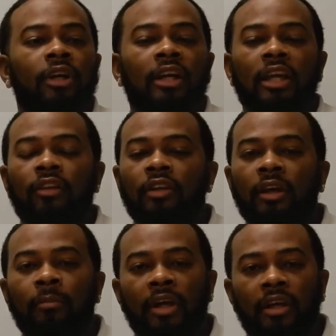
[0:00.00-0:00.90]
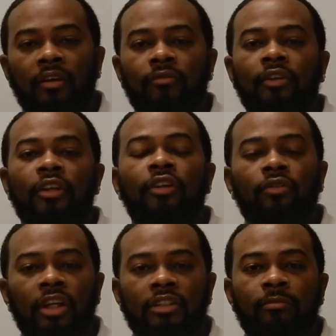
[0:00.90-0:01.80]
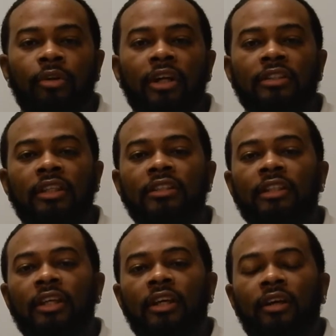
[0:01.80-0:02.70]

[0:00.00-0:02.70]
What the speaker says: Again, you get paid for your donation process.